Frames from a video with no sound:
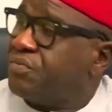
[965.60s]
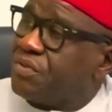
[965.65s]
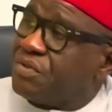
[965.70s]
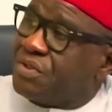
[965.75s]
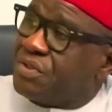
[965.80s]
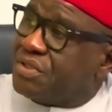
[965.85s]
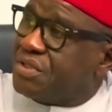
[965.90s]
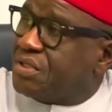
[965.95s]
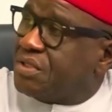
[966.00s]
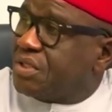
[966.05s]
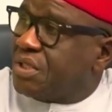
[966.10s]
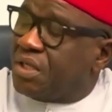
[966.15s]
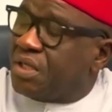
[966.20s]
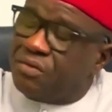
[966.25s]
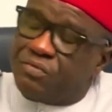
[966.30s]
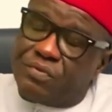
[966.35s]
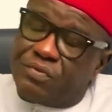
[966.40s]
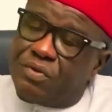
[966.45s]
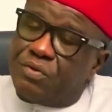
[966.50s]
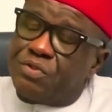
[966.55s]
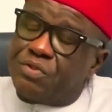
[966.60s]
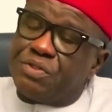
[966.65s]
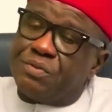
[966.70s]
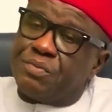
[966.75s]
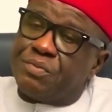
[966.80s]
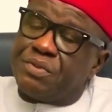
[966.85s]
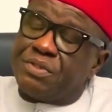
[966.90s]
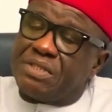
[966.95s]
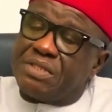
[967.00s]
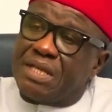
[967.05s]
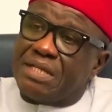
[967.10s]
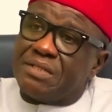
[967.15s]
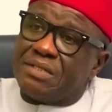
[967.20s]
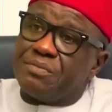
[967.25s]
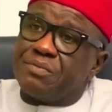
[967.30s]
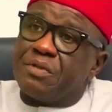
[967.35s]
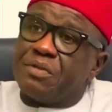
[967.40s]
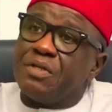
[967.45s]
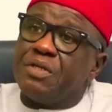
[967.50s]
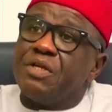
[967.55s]
For this fellowship site,
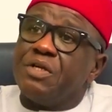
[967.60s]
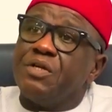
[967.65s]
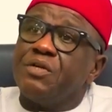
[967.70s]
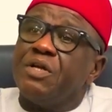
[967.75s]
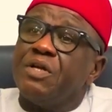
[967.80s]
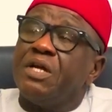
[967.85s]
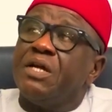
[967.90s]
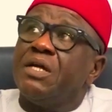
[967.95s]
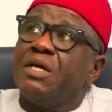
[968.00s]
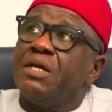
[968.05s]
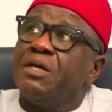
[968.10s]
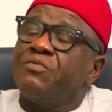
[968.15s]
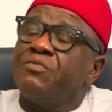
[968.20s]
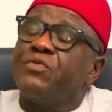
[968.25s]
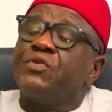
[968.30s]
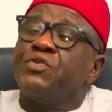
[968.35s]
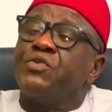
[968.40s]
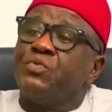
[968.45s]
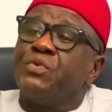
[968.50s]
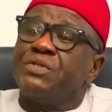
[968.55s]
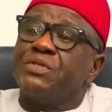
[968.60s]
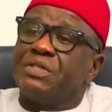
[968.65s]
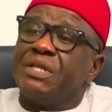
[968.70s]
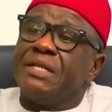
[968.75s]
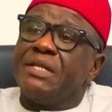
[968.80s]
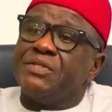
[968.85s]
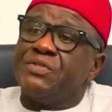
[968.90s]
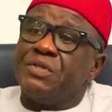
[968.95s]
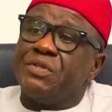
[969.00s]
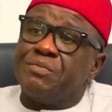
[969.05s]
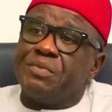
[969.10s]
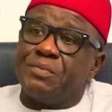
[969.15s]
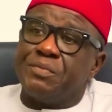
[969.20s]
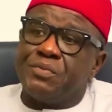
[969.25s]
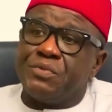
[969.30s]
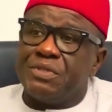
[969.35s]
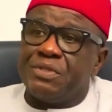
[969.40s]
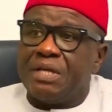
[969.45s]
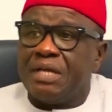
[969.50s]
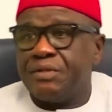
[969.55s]
flood was entering
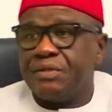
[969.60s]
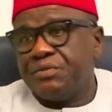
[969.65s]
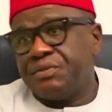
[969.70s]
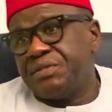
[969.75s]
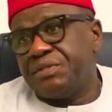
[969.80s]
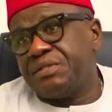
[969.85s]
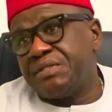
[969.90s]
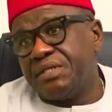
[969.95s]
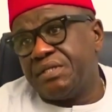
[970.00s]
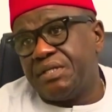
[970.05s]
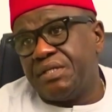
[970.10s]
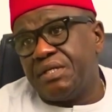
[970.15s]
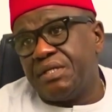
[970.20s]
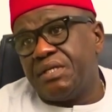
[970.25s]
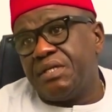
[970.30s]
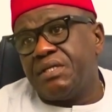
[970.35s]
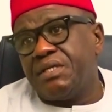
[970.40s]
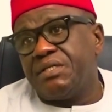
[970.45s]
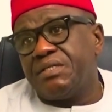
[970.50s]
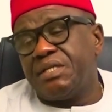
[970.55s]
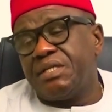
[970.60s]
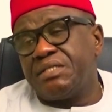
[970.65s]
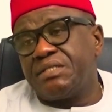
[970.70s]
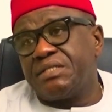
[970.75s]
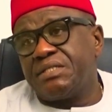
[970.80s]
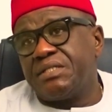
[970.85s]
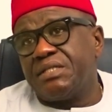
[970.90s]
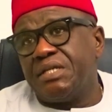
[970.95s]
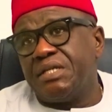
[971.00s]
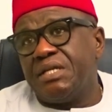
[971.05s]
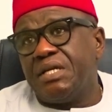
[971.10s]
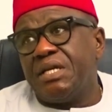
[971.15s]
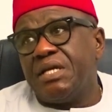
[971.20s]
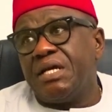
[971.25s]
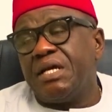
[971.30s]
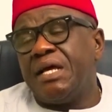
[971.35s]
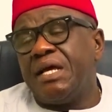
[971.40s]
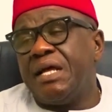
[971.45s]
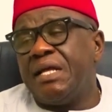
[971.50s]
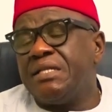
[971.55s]
people's houses. Yes.
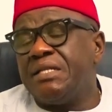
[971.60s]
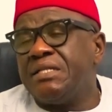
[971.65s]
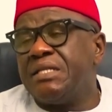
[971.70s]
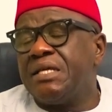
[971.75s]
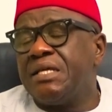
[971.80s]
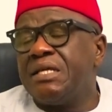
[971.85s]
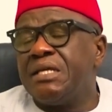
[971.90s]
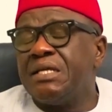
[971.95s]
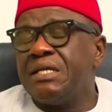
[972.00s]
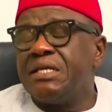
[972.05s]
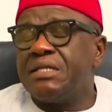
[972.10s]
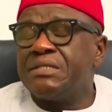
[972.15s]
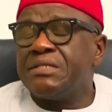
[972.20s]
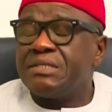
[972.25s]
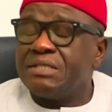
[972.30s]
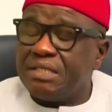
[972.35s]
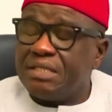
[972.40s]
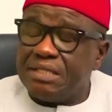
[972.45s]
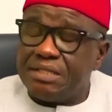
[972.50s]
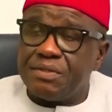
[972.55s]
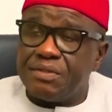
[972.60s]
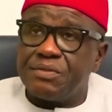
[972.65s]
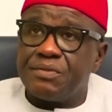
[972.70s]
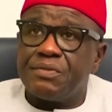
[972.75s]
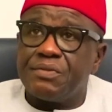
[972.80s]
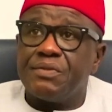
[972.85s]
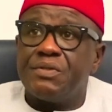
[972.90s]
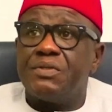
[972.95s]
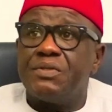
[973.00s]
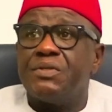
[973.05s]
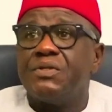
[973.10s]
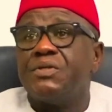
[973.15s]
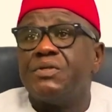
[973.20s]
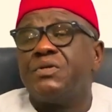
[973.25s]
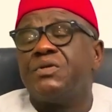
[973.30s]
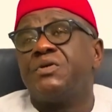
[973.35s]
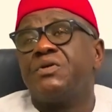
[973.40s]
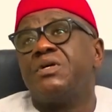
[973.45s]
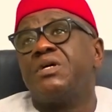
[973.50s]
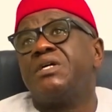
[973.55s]
And still,
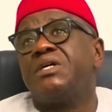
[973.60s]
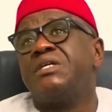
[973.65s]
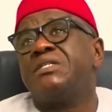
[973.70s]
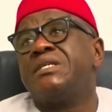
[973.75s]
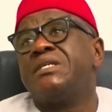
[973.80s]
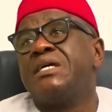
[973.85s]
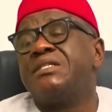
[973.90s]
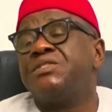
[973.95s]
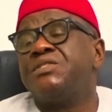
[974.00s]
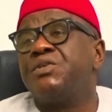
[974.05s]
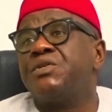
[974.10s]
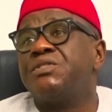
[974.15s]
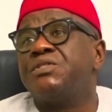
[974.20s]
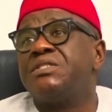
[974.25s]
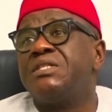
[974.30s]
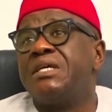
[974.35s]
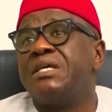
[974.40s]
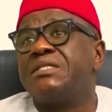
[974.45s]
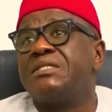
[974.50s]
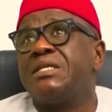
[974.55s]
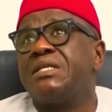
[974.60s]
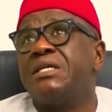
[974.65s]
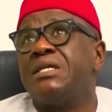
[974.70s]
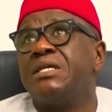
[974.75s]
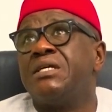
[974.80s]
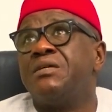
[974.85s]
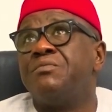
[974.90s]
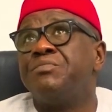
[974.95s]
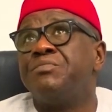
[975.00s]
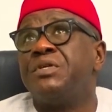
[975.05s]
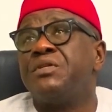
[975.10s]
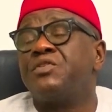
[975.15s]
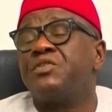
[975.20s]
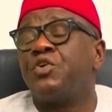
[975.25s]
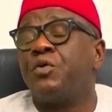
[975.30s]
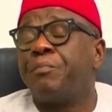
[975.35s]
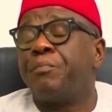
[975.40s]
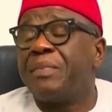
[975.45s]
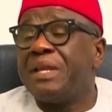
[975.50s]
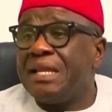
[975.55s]
it has not yet been
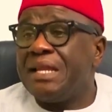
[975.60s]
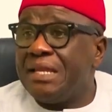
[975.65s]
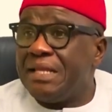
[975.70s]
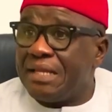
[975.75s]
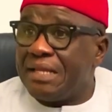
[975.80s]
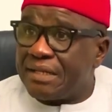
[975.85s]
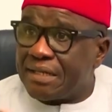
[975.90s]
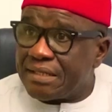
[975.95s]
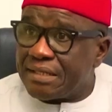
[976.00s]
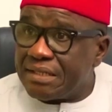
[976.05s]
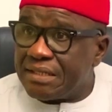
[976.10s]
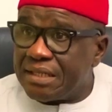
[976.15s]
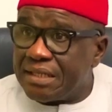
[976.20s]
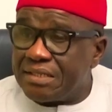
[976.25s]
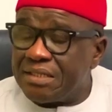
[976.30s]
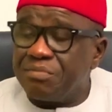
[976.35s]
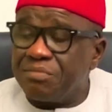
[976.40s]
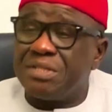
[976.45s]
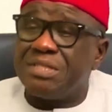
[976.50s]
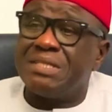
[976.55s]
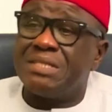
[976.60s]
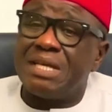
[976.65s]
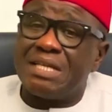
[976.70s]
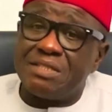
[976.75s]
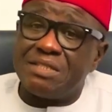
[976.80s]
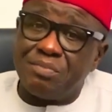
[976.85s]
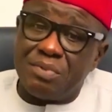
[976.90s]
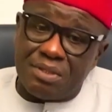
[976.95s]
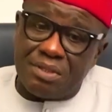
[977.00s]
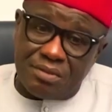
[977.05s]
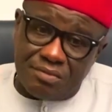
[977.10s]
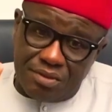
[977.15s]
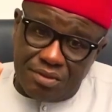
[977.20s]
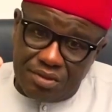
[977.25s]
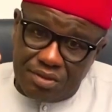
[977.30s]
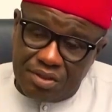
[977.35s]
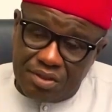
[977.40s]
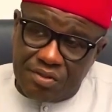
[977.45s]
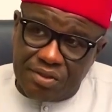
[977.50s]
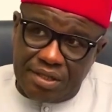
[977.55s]
completely eradicated, but it has been
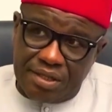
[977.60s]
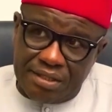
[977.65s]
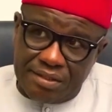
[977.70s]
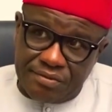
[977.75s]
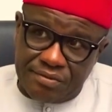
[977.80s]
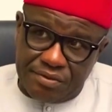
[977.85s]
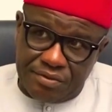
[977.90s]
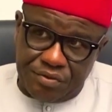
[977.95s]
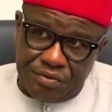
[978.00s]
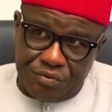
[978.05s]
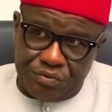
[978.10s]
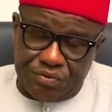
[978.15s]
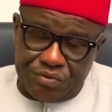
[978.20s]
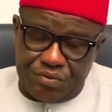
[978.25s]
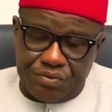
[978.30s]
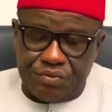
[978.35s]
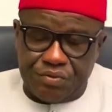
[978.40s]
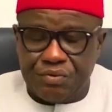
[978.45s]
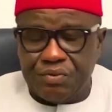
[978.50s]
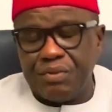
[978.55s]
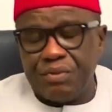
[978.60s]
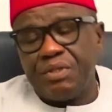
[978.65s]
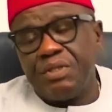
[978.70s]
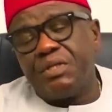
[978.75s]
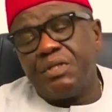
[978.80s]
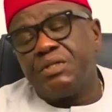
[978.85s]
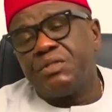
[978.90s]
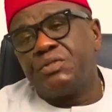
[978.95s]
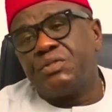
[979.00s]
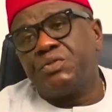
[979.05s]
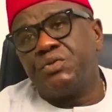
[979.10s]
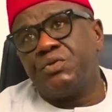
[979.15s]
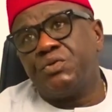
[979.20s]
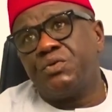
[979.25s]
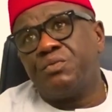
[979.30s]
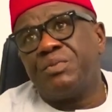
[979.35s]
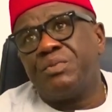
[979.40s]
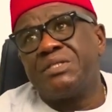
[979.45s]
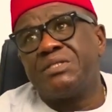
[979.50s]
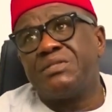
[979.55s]
greatly reduced.
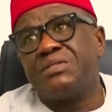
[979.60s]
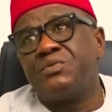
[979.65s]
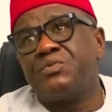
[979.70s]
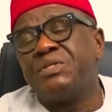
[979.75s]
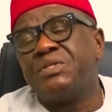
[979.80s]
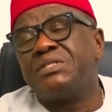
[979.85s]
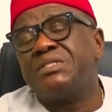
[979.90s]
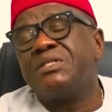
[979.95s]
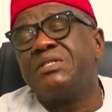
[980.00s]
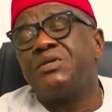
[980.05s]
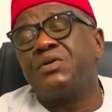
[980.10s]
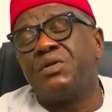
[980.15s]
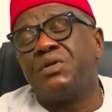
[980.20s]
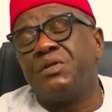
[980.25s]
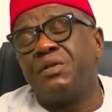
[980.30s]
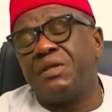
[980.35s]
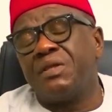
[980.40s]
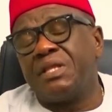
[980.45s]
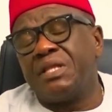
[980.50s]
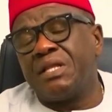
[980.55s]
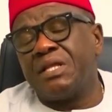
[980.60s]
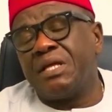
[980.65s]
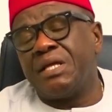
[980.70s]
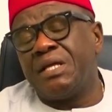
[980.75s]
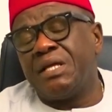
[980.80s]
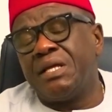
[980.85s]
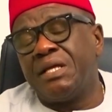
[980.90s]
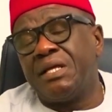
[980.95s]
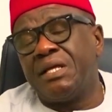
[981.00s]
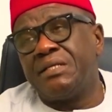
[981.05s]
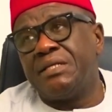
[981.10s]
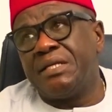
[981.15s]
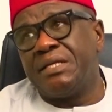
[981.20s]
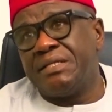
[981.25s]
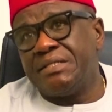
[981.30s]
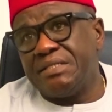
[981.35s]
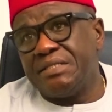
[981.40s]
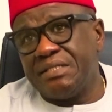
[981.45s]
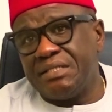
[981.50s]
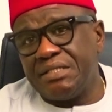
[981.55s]
So, but we still call on the
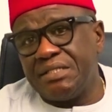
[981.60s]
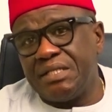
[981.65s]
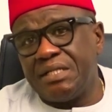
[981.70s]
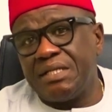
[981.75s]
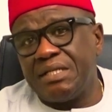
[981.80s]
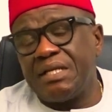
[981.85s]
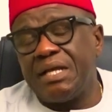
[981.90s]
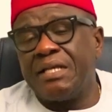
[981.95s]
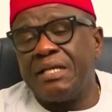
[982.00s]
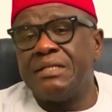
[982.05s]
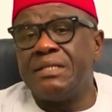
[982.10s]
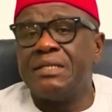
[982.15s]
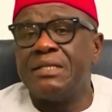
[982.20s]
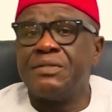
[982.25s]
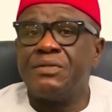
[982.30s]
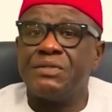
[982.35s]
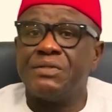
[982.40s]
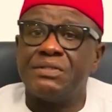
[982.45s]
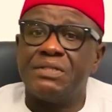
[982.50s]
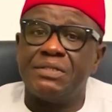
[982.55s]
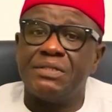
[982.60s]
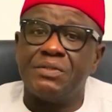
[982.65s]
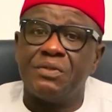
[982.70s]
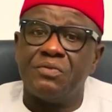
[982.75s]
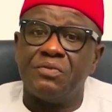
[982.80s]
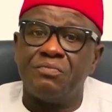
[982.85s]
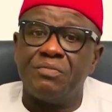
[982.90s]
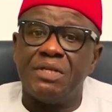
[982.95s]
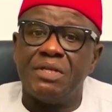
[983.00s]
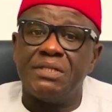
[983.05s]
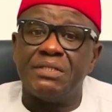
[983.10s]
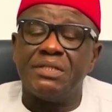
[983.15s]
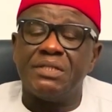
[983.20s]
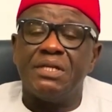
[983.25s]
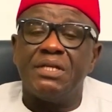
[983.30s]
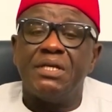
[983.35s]
NTDA and the Lagos State Government